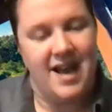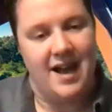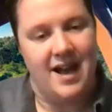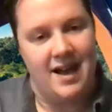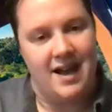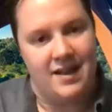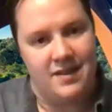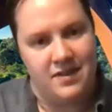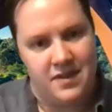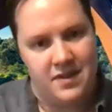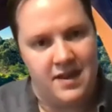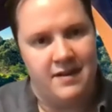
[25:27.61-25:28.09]

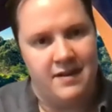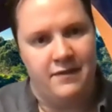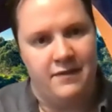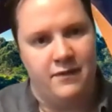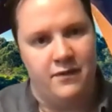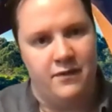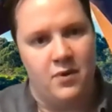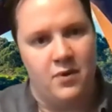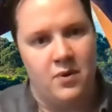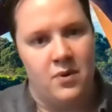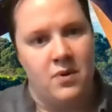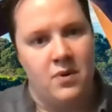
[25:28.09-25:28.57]
and
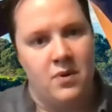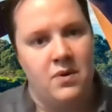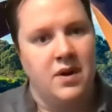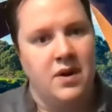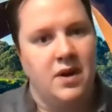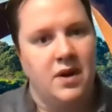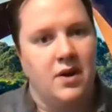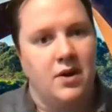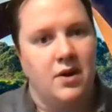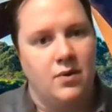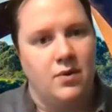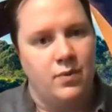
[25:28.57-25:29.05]
therefore
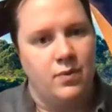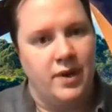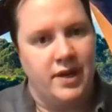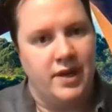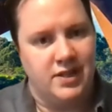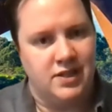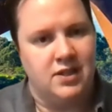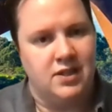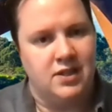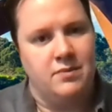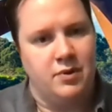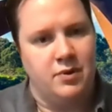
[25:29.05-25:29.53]
we
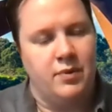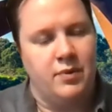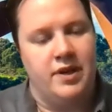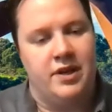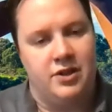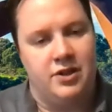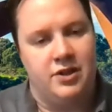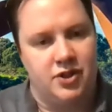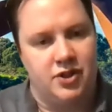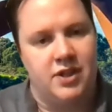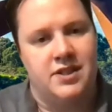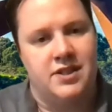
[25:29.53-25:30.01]
assume that we
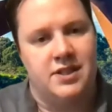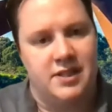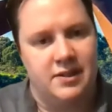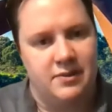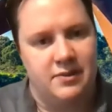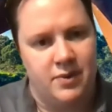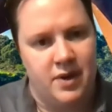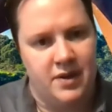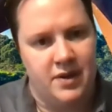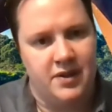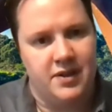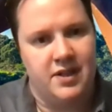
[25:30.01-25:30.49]
can trust it
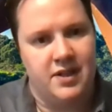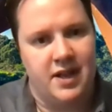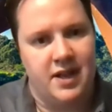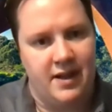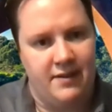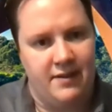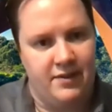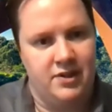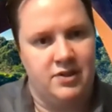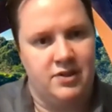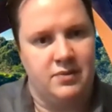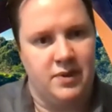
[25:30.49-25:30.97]
rather than
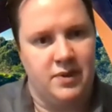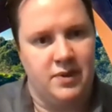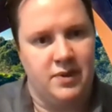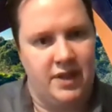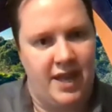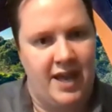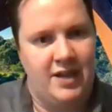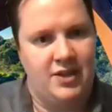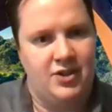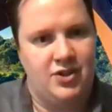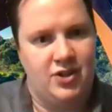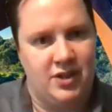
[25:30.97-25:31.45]
having to
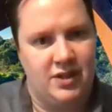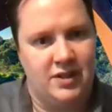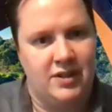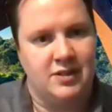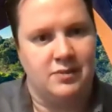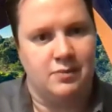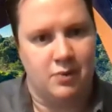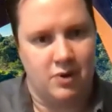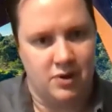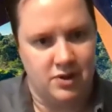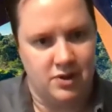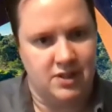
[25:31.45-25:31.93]
engage in this
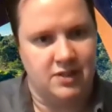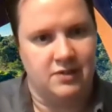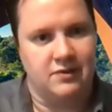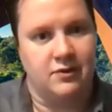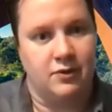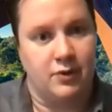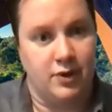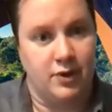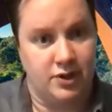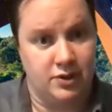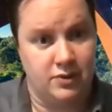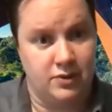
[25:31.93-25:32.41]
process of
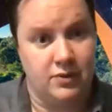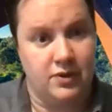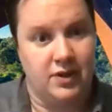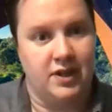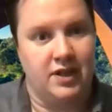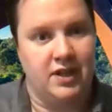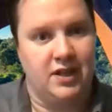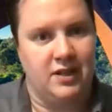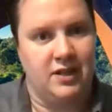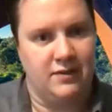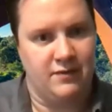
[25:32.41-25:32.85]
critical thinking,